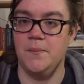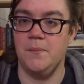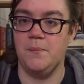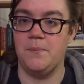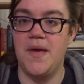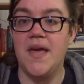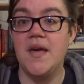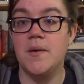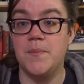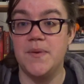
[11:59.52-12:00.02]

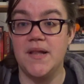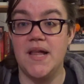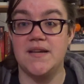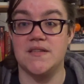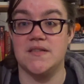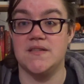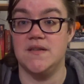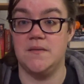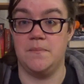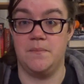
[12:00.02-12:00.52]
Big
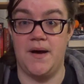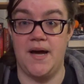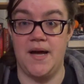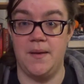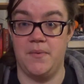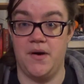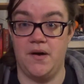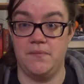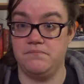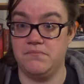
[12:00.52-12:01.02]
plus in my
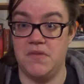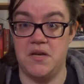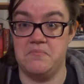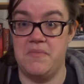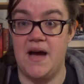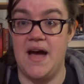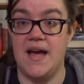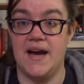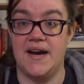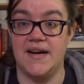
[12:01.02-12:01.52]

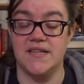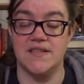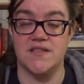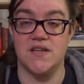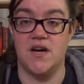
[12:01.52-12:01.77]
eyes,